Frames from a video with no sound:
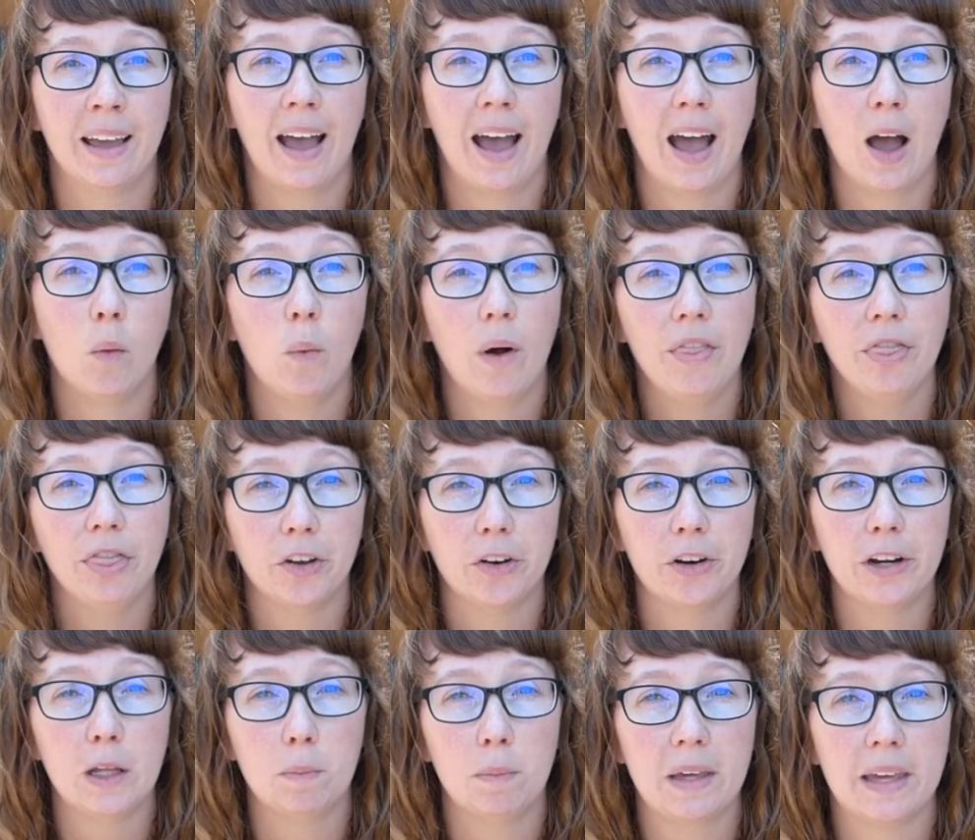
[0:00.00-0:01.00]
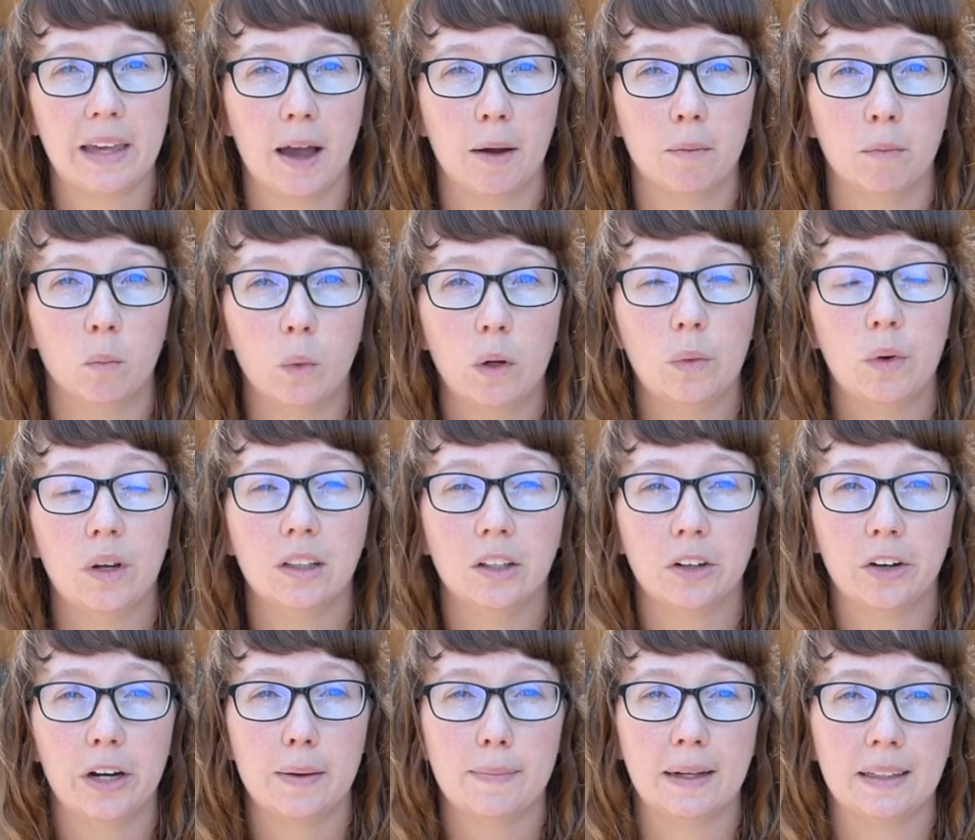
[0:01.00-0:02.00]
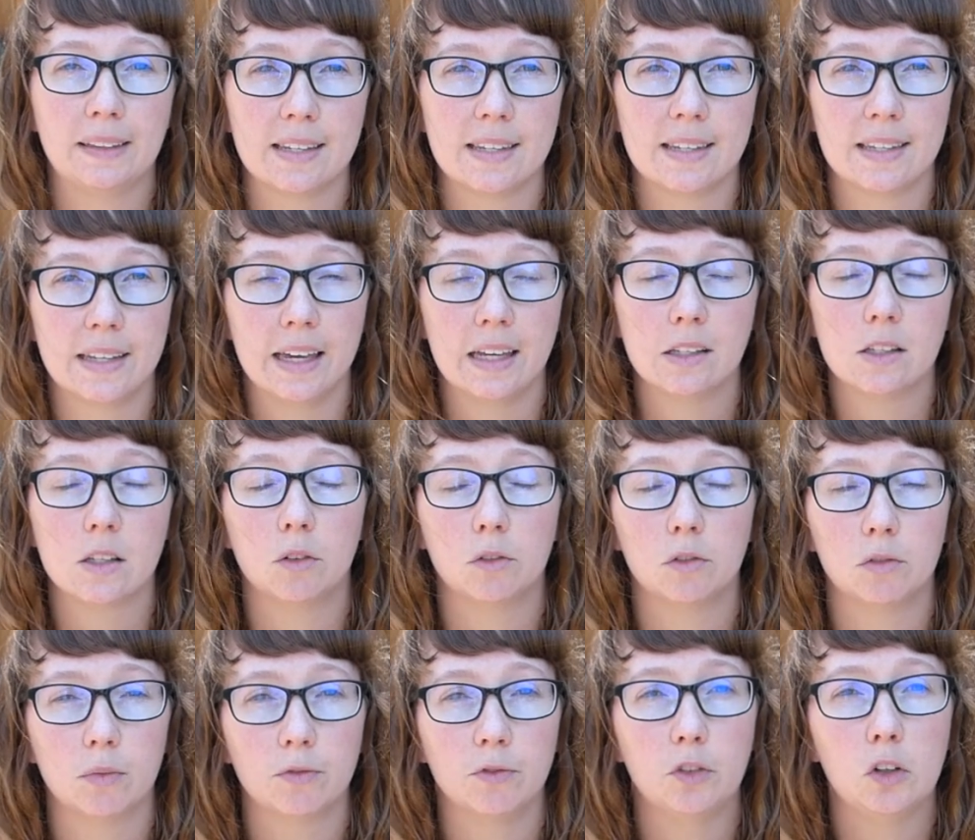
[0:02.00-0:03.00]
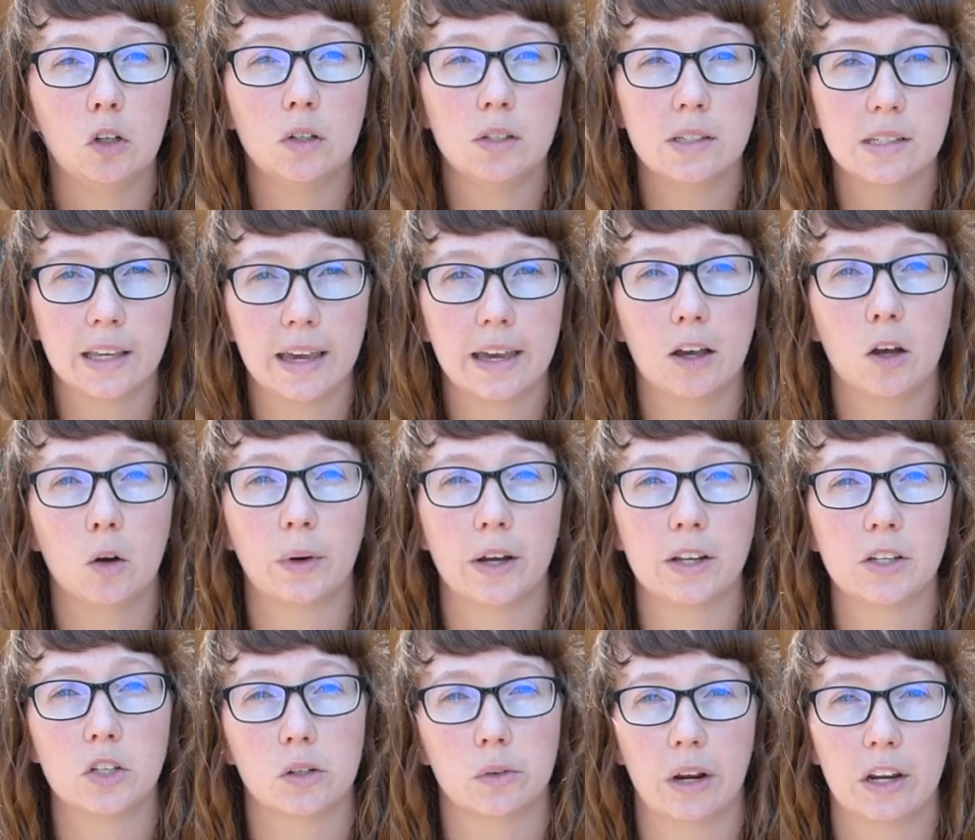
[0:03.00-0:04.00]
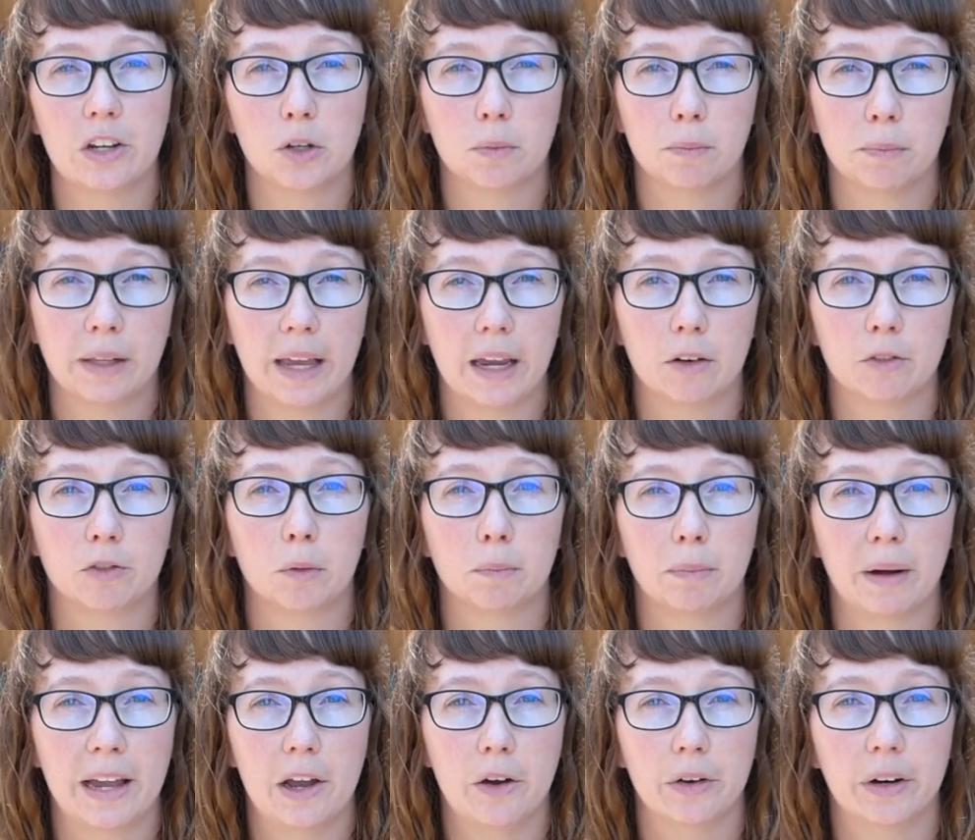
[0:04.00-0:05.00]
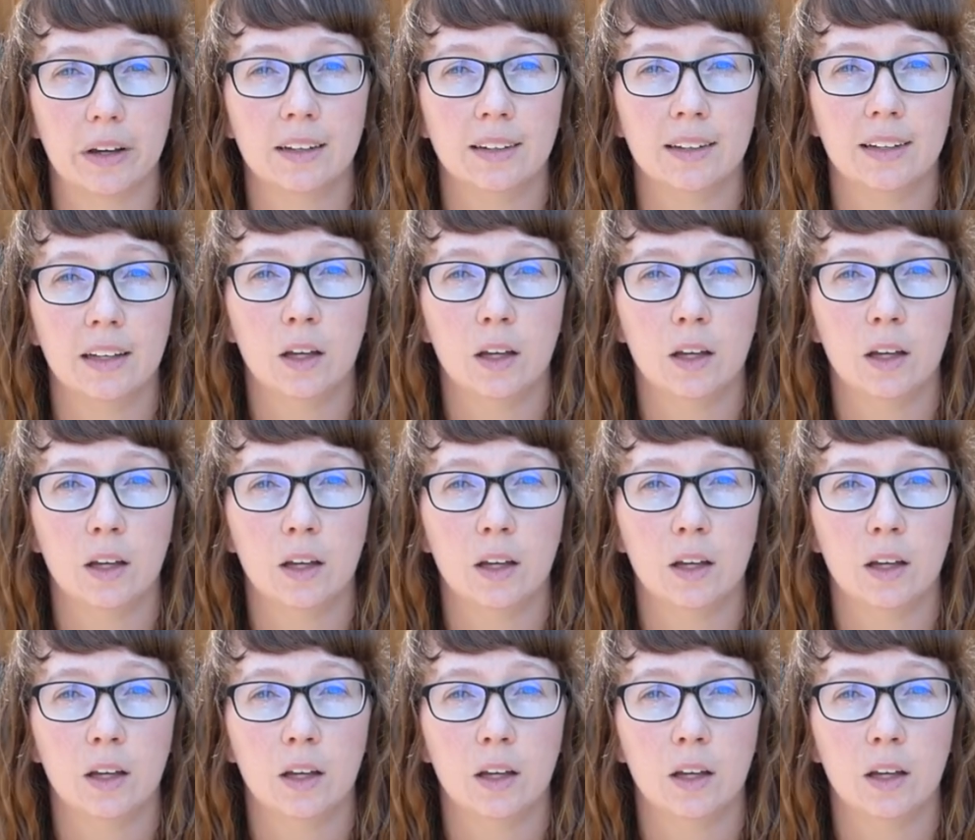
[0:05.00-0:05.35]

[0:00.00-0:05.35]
At 1:30 p.m., we will learn about the state's full-scale restoration plan for Biona.